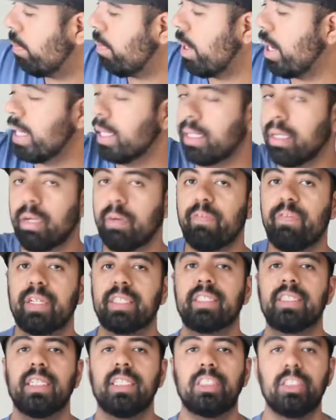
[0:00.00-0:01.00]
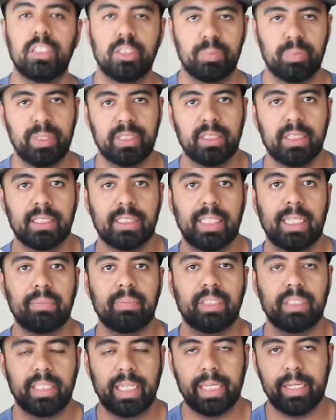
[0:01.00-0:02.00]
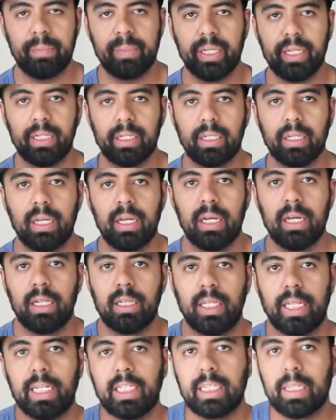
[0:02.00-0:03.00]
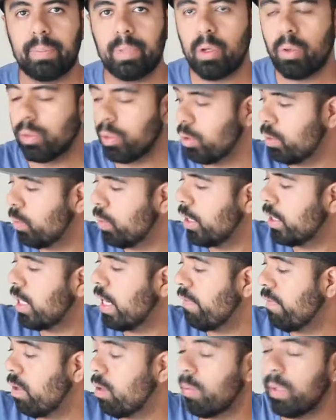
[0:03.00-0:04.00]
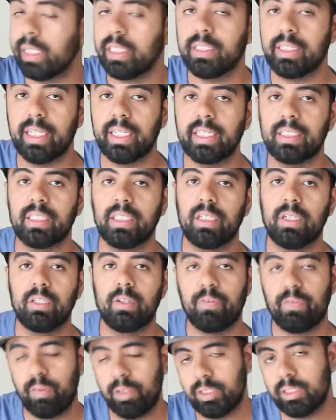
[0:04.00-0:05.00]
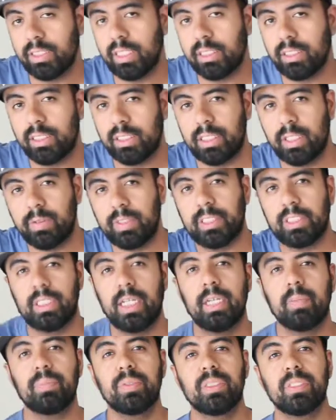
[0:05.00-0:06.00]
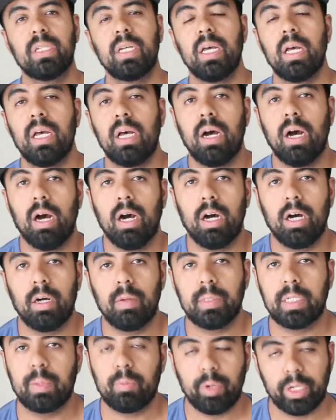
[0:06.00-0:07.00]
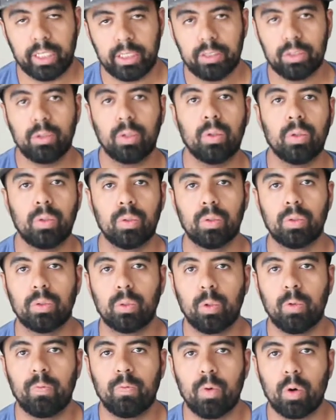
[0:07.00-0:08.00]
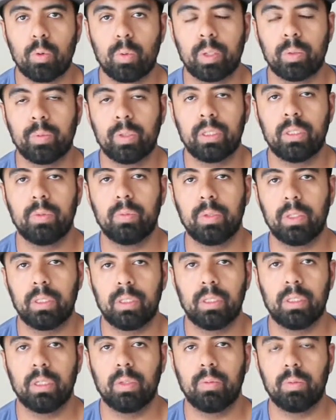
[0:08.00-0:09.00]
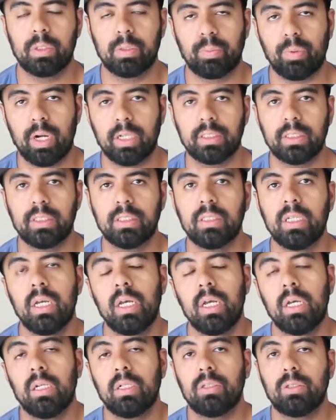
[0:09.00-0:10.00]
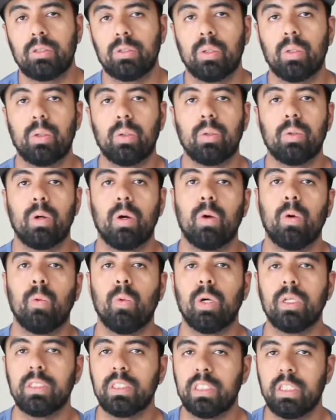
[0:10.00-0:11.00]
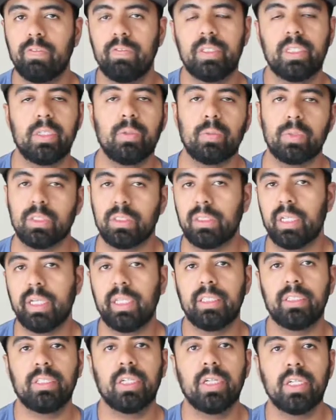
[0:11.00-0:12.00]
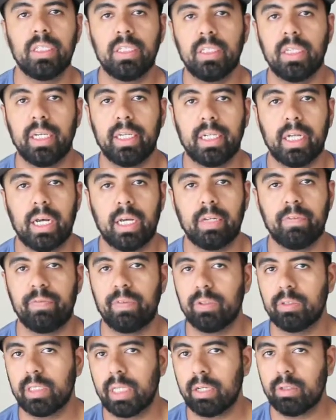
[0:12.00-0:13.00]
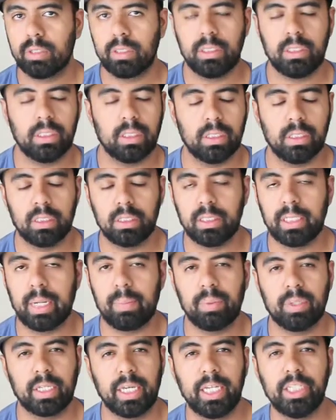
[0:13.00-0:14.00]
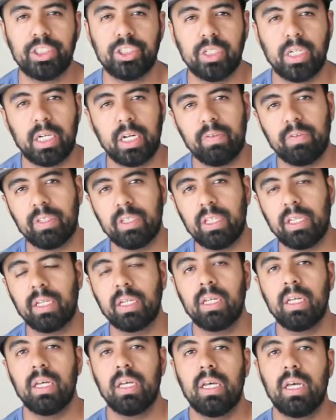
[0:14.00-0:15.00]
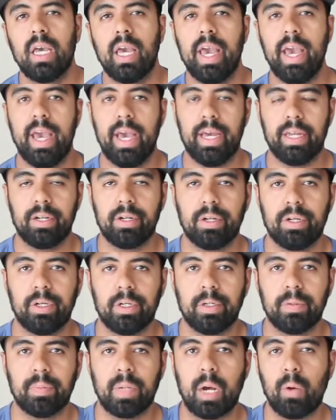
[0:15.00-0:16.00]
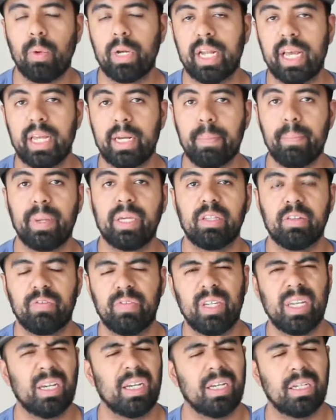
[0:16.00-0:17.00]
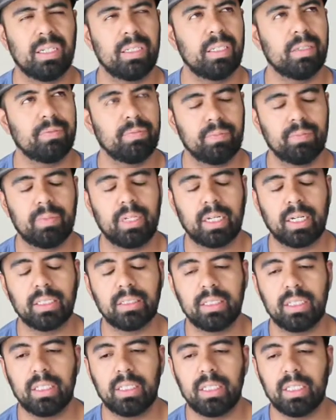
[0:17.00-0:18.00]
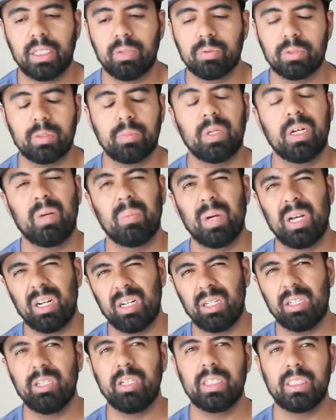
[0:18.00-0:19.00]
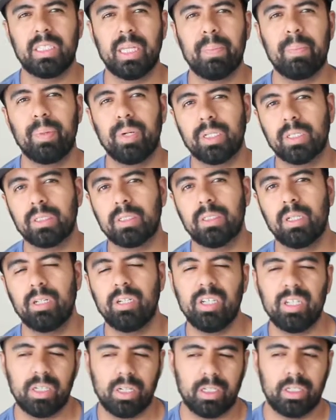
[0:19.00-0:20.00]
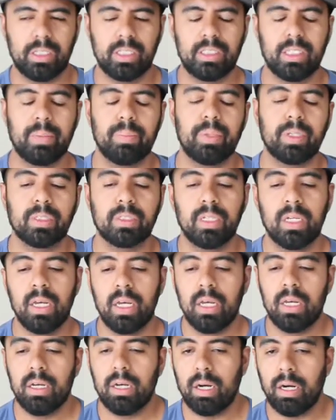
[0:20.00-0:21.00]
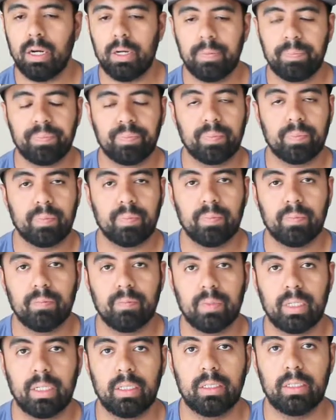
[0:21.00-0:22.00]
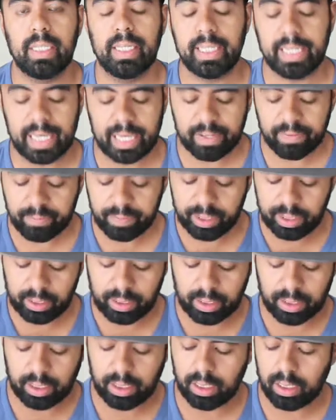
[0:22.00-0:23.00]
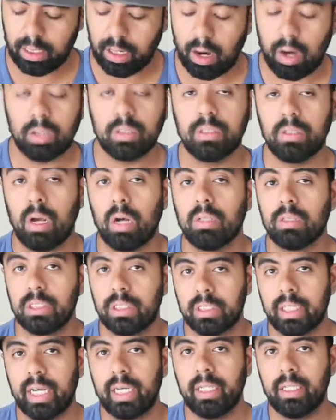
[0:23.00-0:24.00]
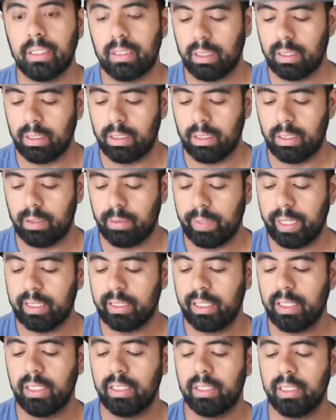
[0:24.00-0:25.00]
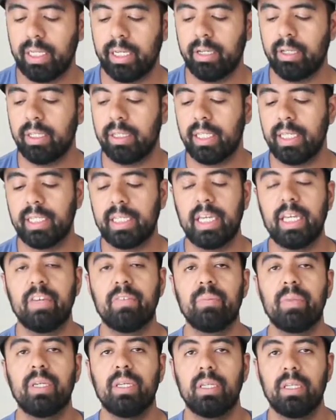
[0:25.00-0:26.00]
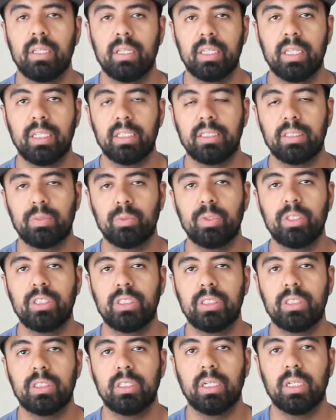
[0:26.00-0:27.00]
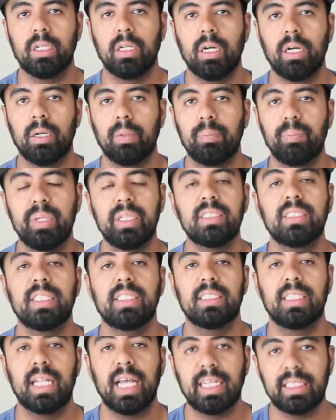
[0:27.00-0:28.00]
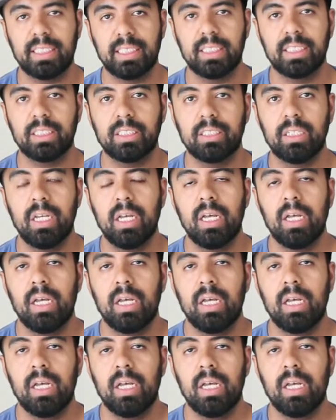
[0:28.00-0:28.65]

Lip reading: my fictitious business name statement, letting them know, you know what, I've already taken the first necessary steps, and I'm ready to go forward with the process. So once everything was said and done, and I filled out the application and everything, and I went ahead and paid the fee. Like I said, I think it was about 110 bucks, 110 bucks. They gave me on site right then and there. They gave me this, which is a business license,